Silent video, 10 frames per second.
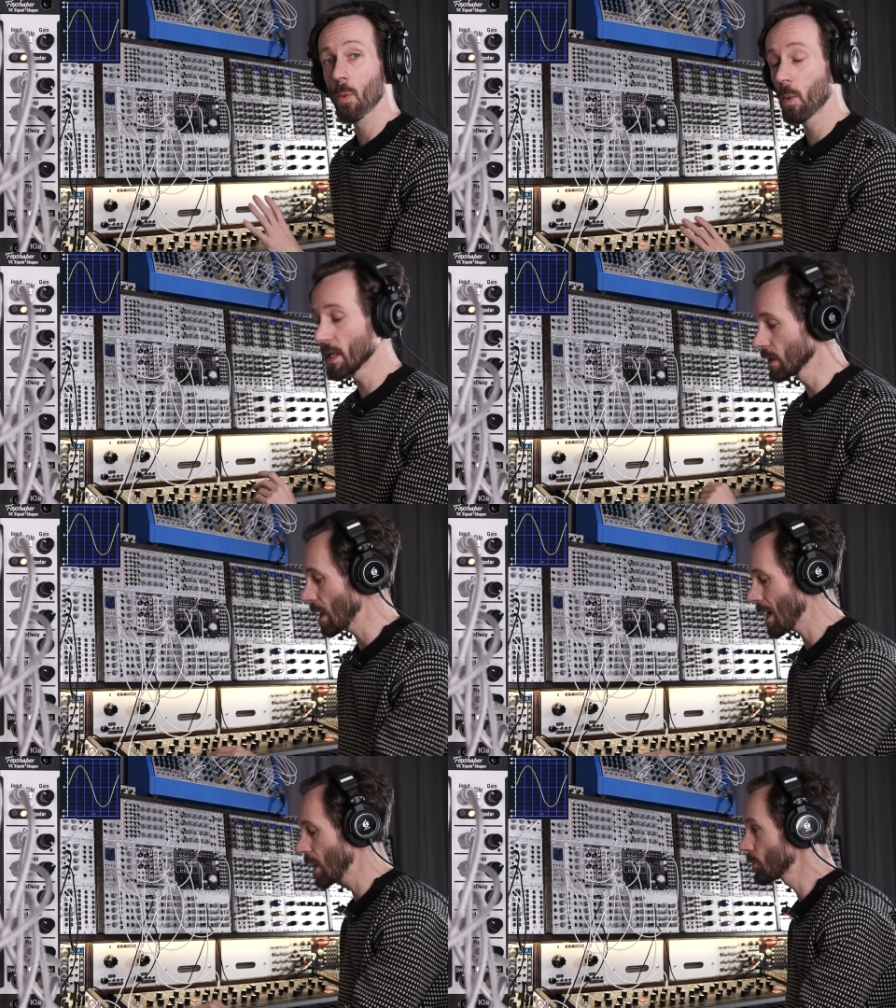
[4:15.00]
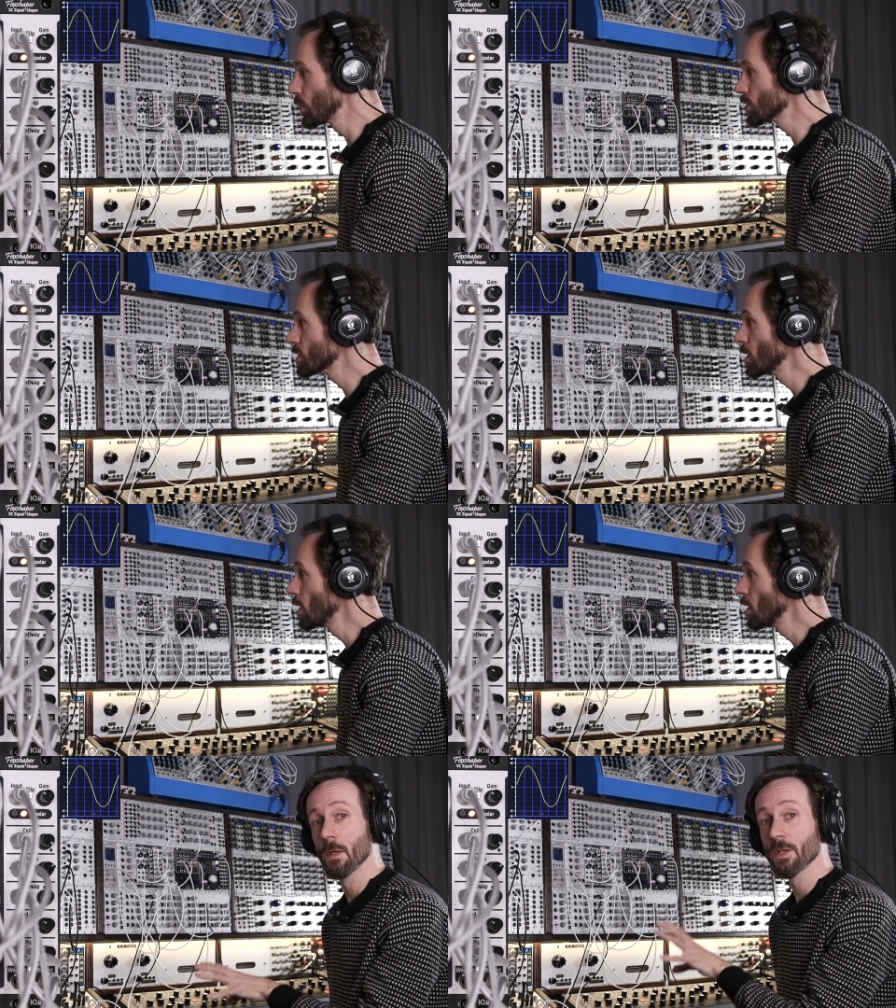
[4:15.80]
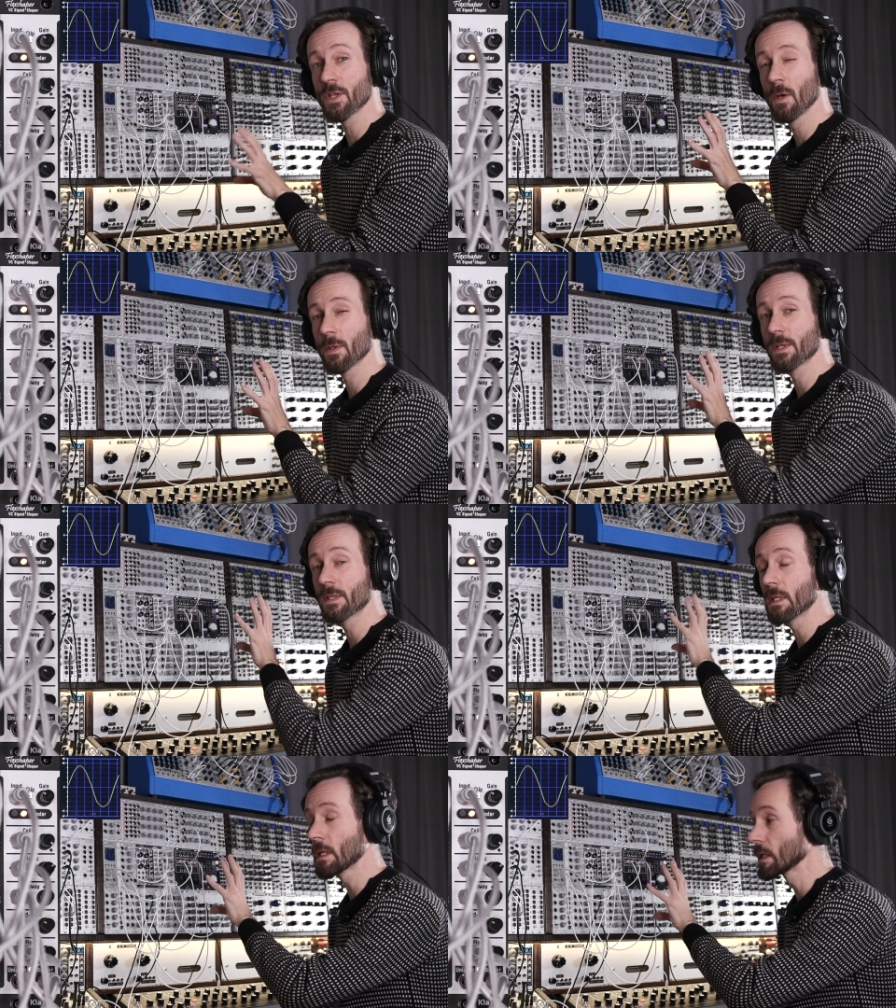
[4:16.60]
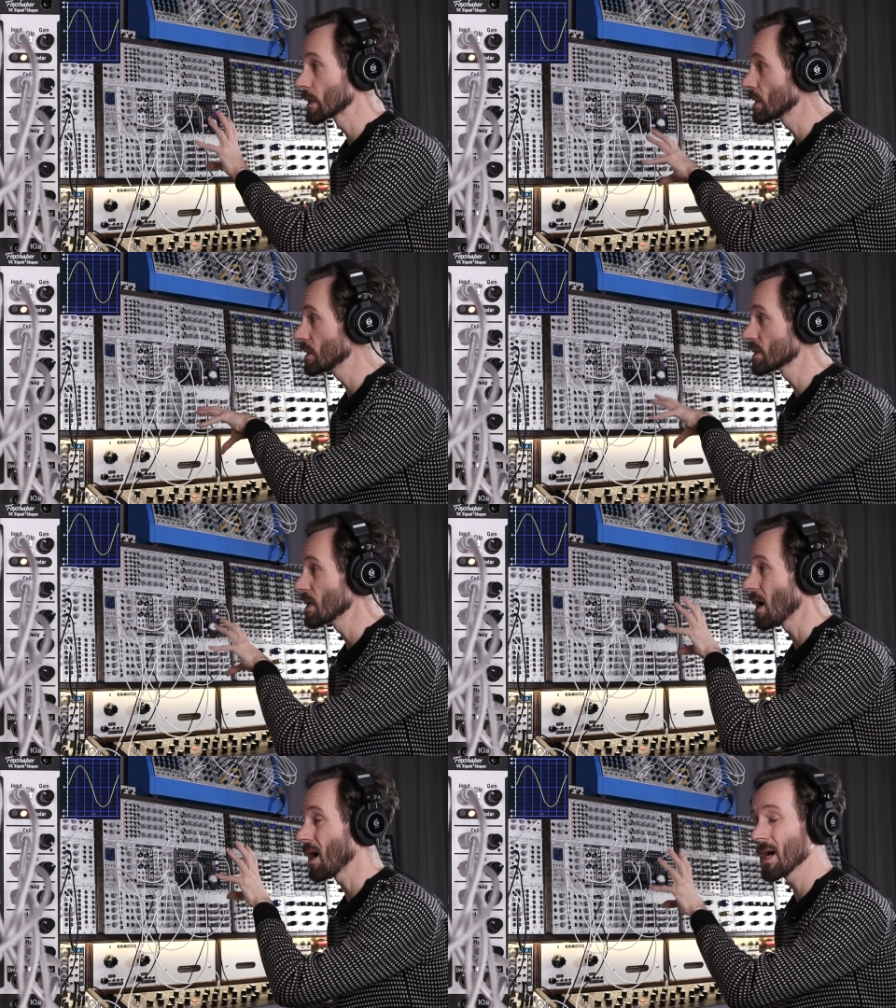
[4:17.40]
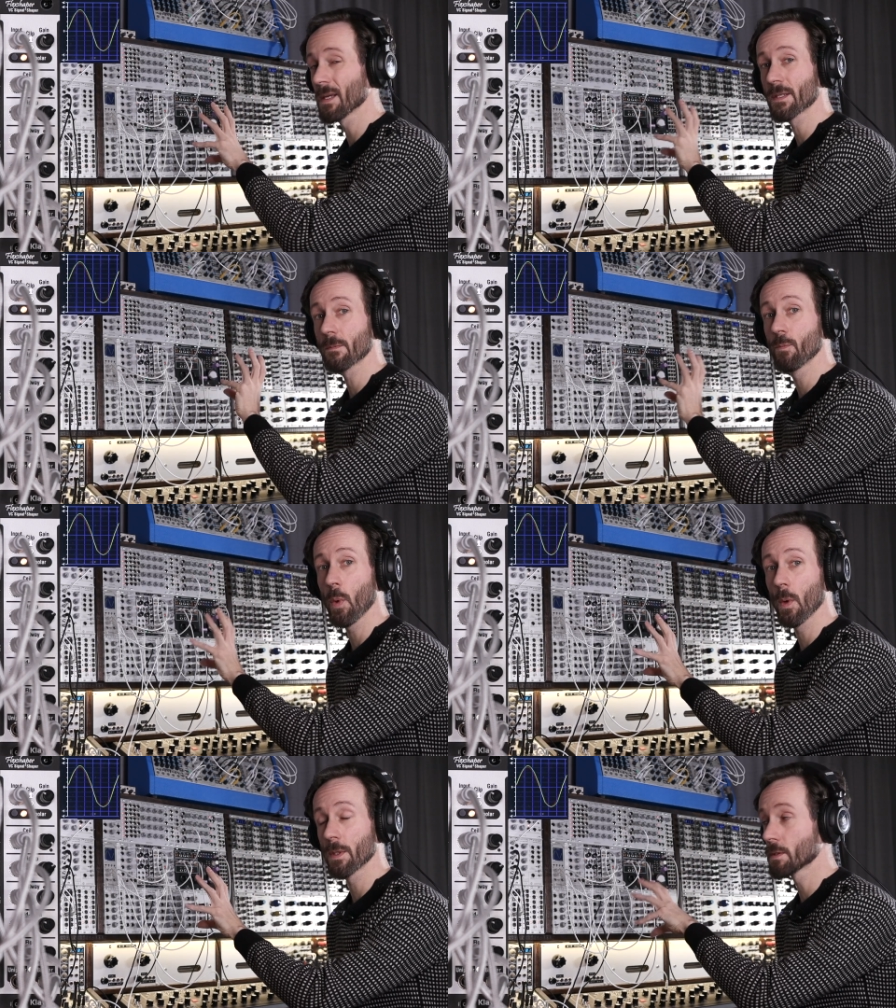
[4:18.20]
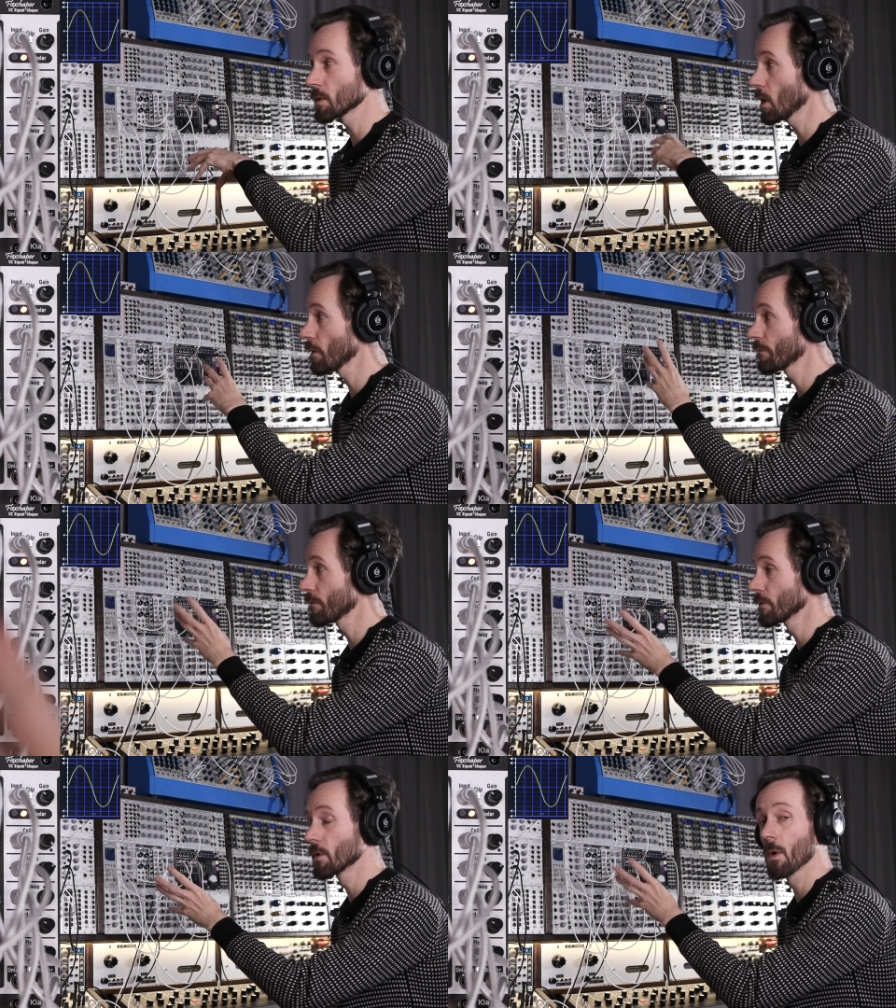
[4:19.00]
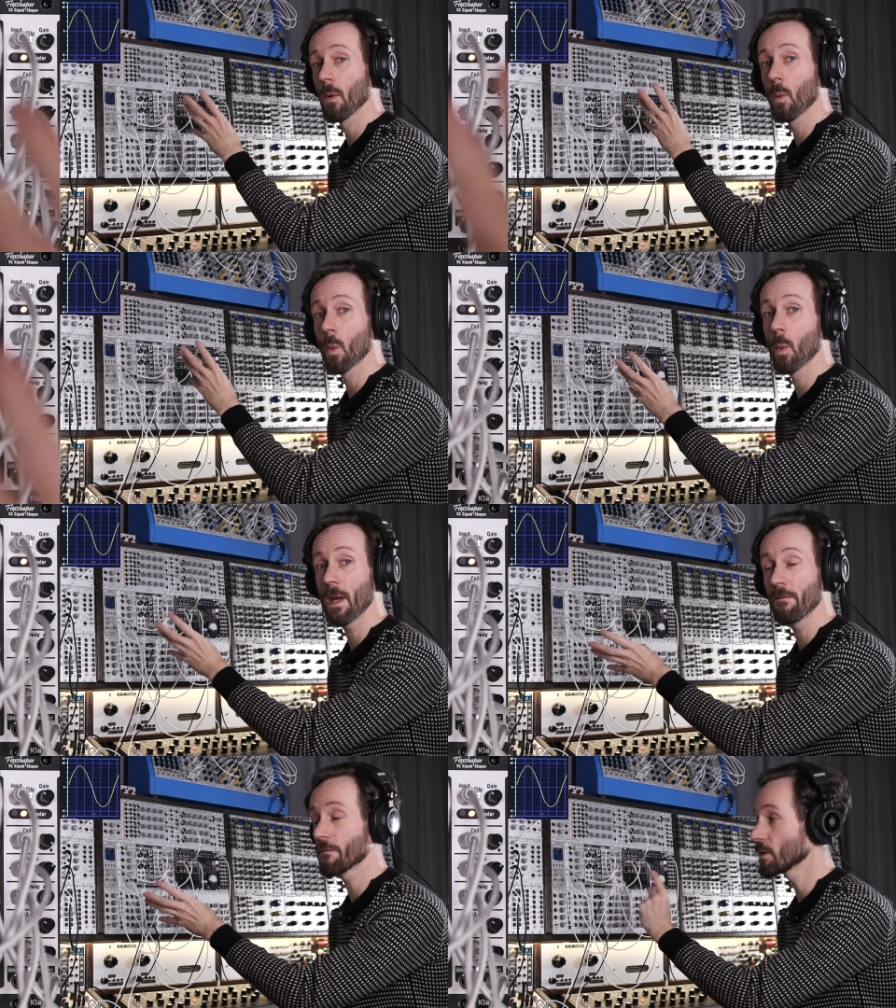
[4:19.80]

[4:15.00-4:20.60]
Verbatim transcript: wheel output. So the ceiling is the highest point of the wave